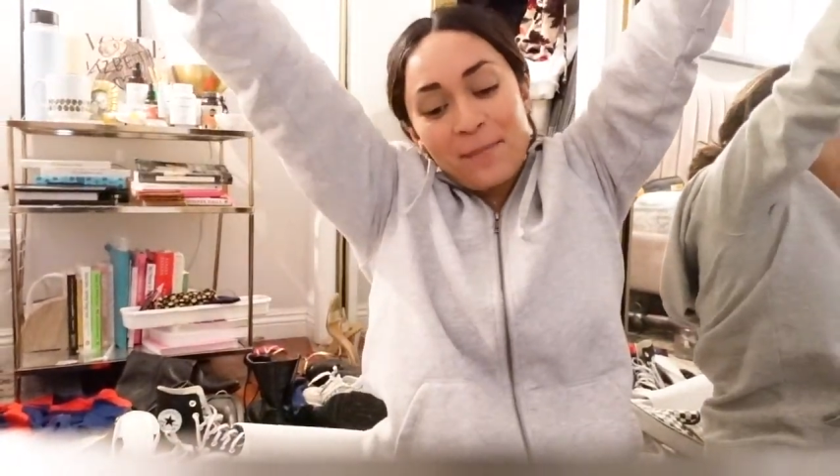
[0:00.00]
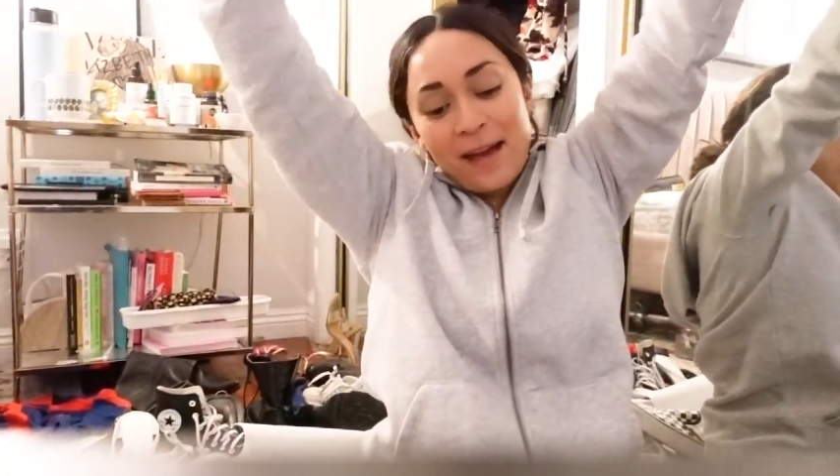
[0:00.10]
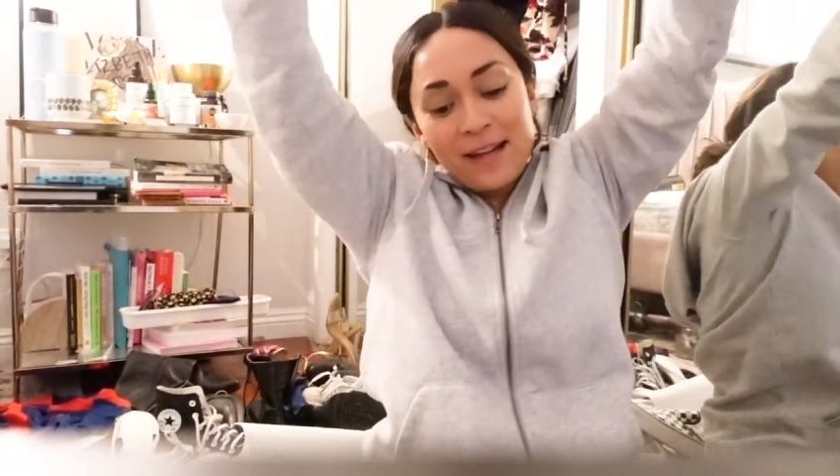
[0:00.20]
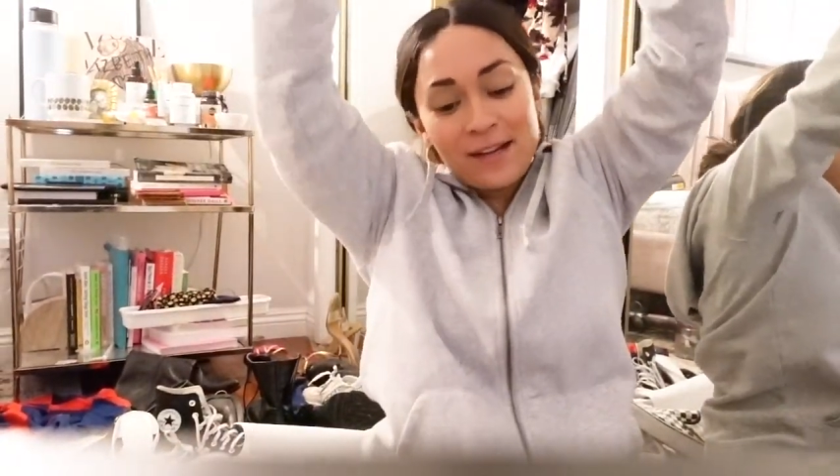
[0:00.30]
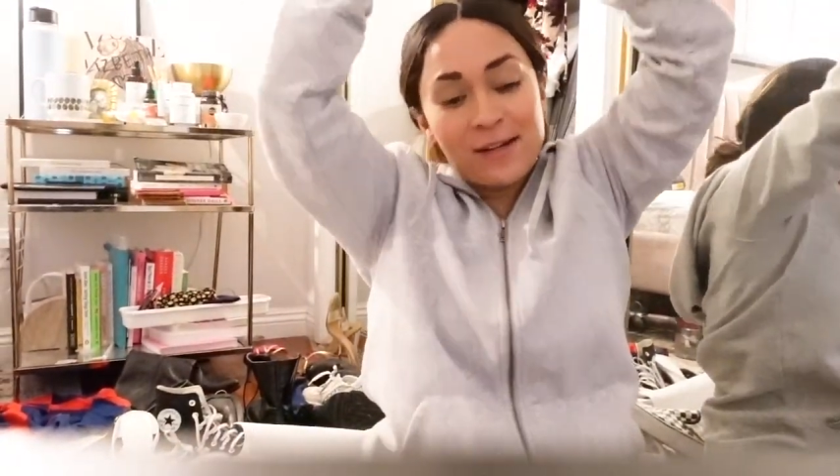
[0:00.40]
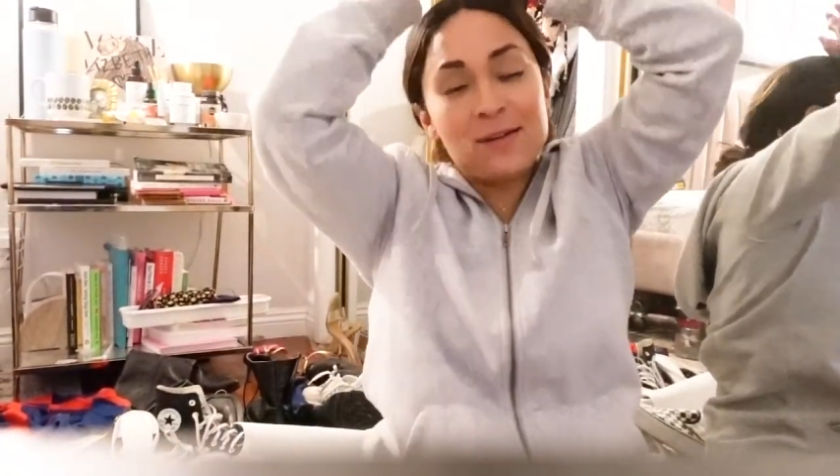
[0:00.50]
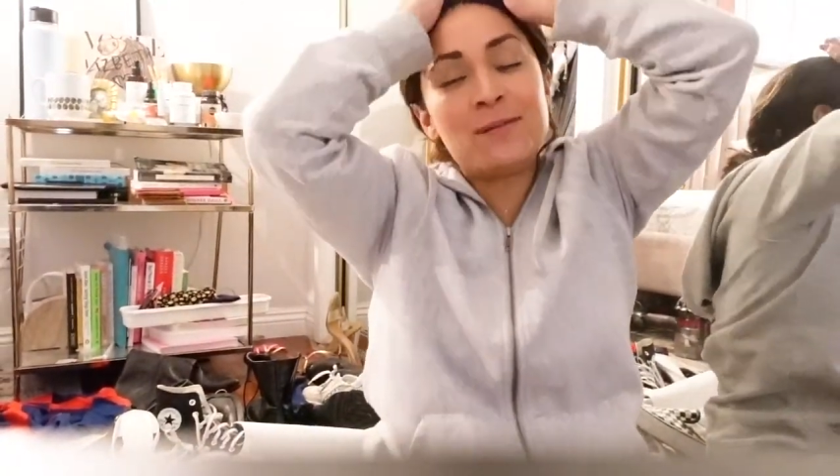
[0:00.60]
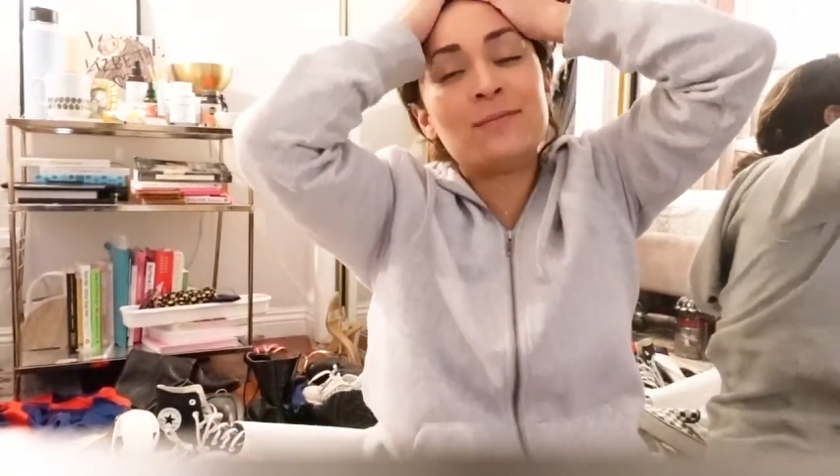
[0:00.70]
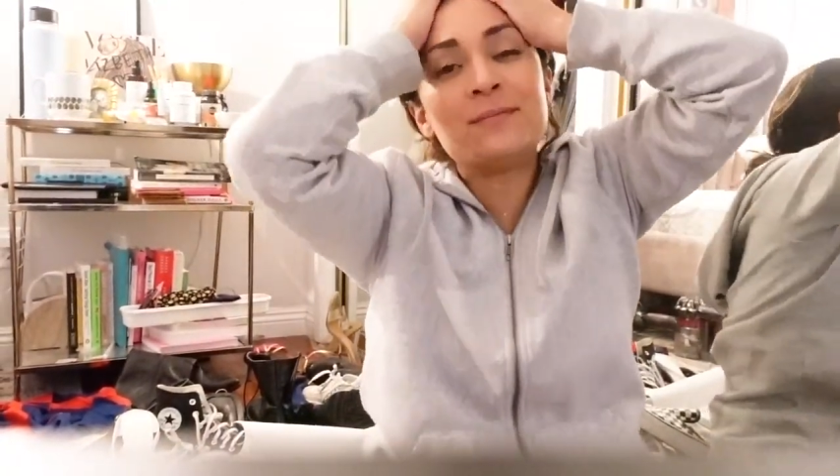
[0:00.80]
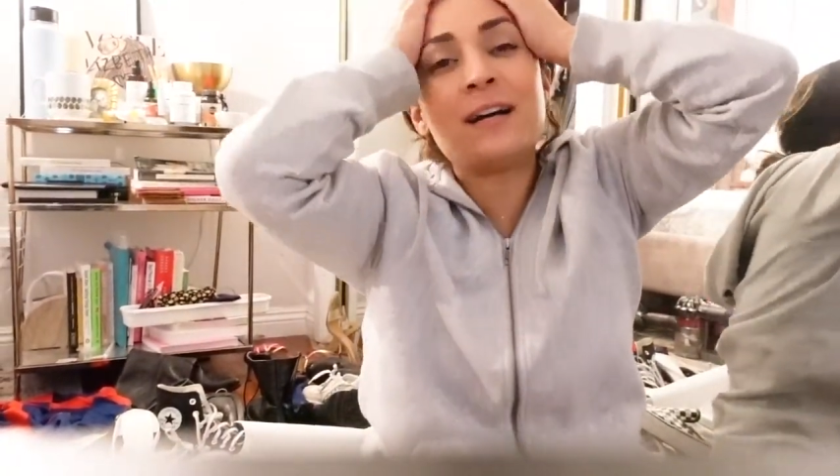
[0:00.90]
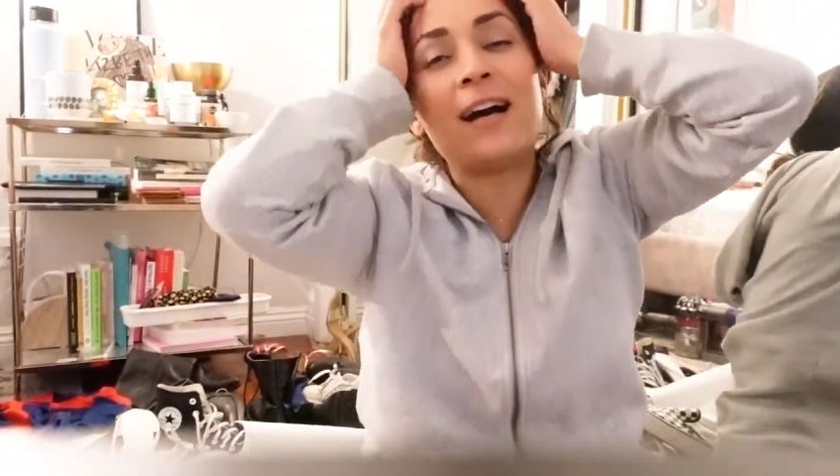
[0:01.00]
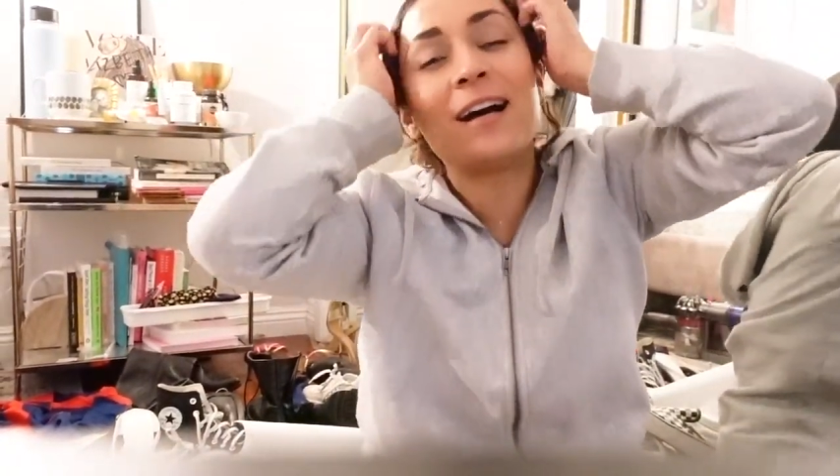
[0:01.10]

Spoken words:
back home.